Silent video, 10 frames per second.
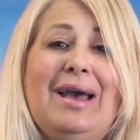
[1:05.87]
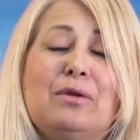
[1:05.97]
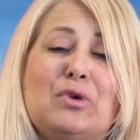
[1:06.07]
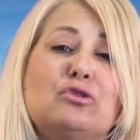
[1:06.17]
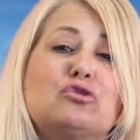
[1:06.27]

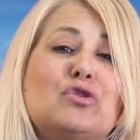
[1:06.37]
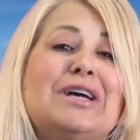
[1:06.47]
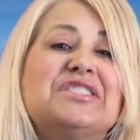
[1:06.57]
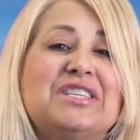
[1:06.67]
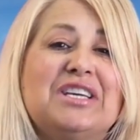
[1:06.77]
And when you
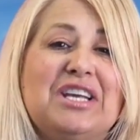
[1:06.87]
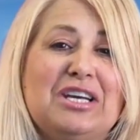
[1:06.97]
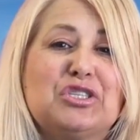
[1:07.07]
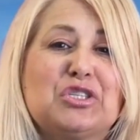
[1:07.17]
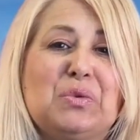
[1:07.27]
translate
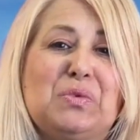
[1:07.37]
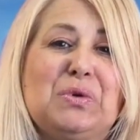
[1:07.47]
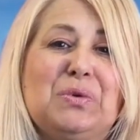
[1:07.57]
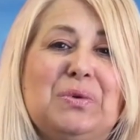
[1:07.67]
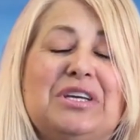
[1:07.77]
shou
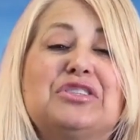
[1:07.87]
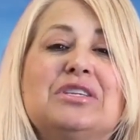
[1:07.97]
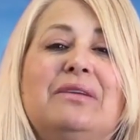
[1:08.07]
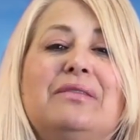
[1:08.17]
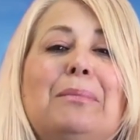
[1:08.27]
Wu,
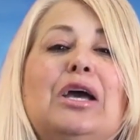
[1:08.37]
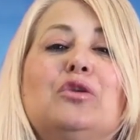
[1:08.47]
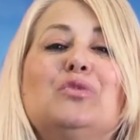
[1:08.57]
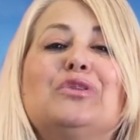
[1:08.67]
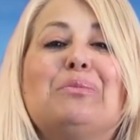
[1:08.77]
it's the
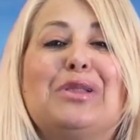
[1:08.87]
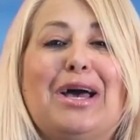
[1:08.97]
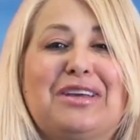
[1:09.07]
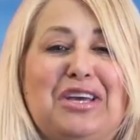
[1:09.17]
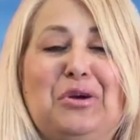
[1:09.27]
man with the
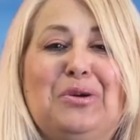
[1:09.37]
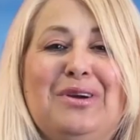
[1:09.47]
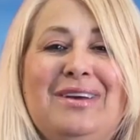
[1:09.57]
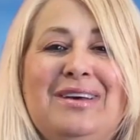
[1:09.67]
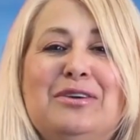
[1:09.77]
black hair.
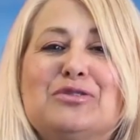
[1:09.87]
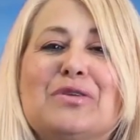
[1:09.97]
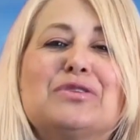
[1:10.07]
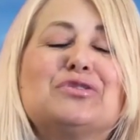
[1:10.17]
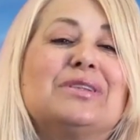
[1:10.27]

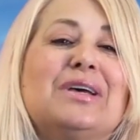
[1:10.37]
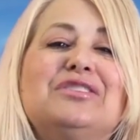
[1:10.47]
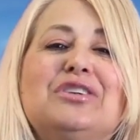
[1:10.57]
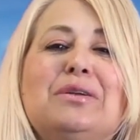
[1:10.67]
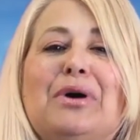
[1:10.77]
So there's a
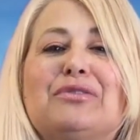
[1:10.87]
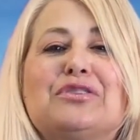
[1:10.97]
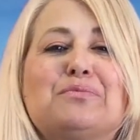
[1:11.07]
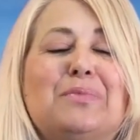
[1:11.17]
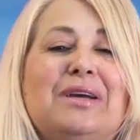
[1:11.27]
legend about
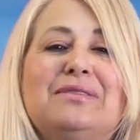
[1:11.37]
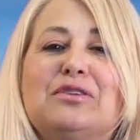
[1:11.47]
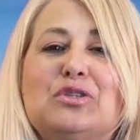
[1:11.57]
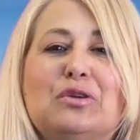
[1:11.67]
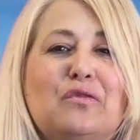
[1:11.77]
this man
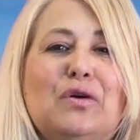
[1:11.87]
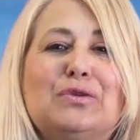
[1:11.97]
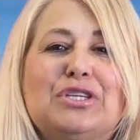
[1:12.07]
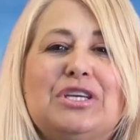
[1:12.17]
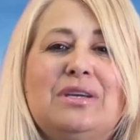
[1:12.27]
that took
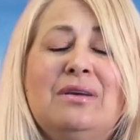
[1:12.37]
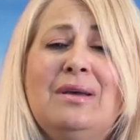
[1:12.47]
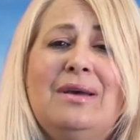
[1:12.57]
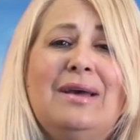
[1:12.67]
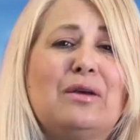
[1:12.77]
foti
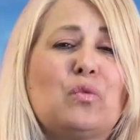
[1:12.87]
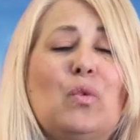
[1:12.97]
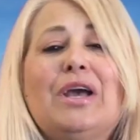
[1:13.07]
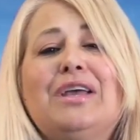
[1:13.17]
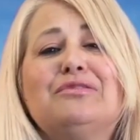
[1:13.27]
and
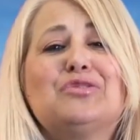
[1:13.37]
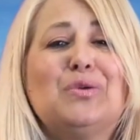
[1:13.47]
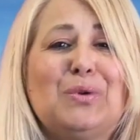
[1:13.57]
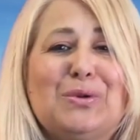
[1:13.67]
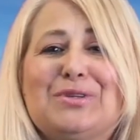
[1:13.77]
way into
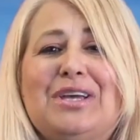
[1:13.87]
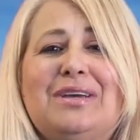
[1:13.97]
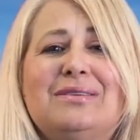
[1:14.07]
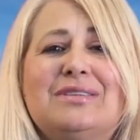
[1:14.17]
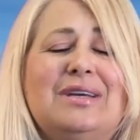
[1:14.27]
old
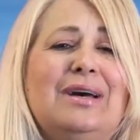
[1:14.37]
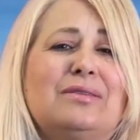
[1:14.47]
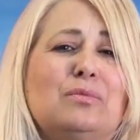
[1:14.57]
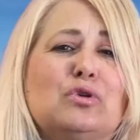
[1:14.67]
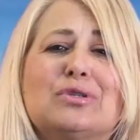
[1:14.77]
age, he
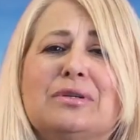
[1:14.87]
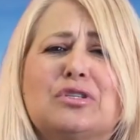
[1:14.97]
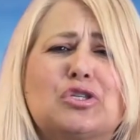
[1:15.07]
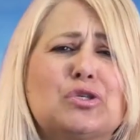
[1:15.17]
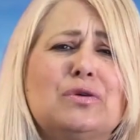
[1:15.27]
had the most
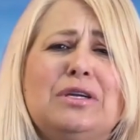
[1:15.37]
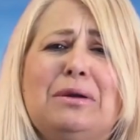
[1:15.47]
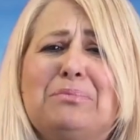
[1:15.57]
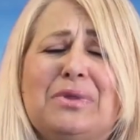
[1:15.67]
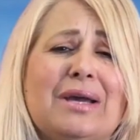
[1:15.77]

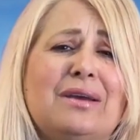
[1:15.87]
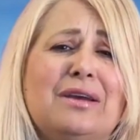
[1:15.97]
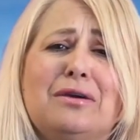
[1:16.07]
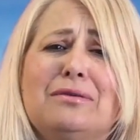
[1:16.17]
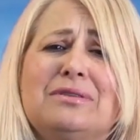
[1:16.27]
luxuriant black
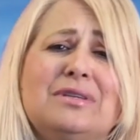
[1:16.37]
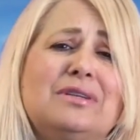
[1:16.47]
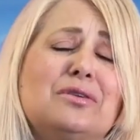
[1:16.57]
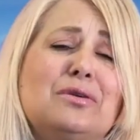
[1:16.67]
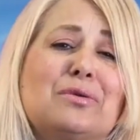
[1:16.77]
hair. It
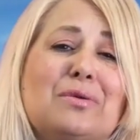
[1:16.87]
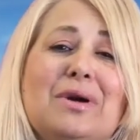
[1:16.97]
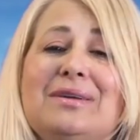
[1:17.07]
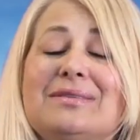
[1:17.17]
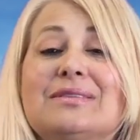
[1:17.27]
didn't go
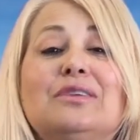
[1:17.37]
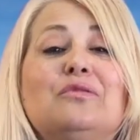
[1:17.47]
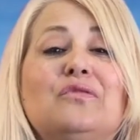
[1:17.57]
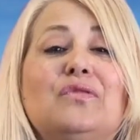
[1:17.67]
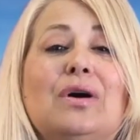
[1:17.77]
gray, it
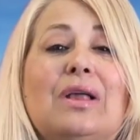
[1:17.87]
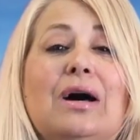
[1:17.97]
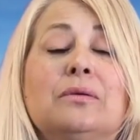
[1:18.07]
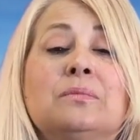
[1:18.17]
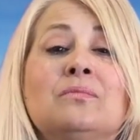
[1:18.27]
didn't fall
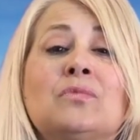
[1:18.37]
out.